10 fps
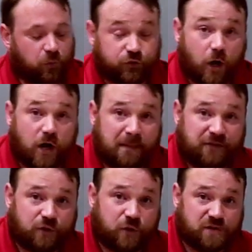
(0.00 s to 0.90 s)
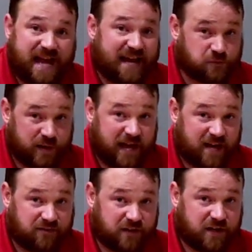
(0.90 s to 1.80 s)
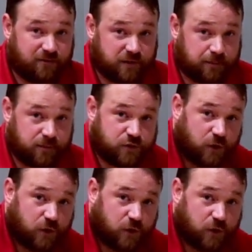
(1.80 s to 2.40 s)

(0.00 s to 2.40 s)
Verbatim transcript: Um, we'll talk about those as we kind of uncover it.